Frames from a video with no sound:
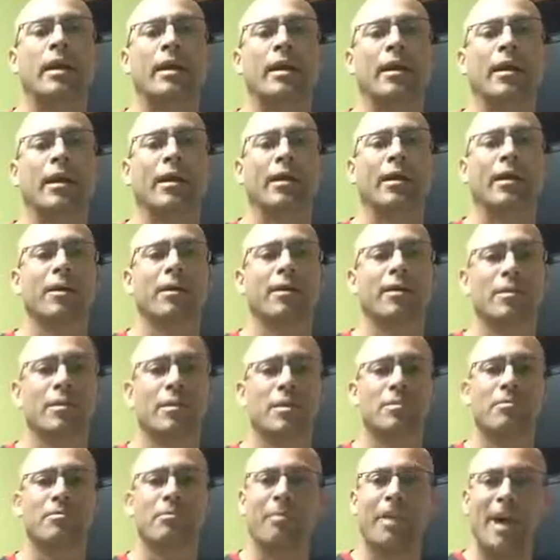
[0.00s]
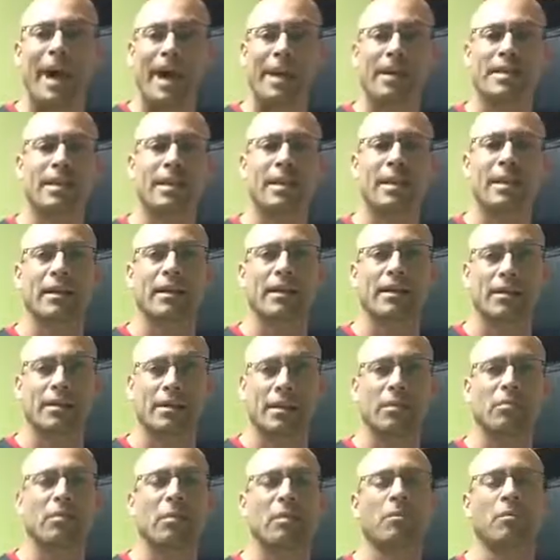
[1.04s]
You're just masking the
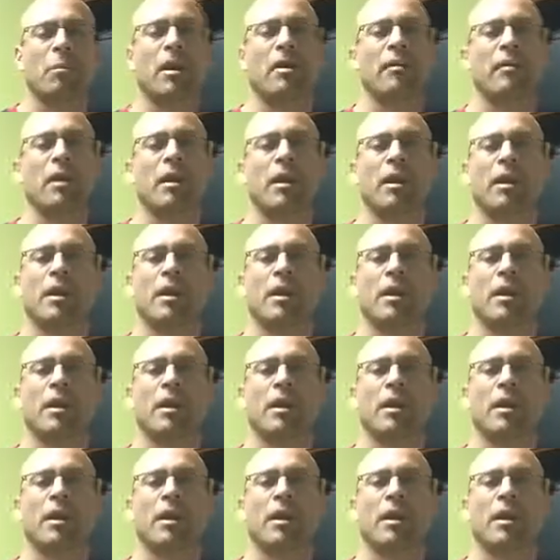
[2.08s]
symptom of it,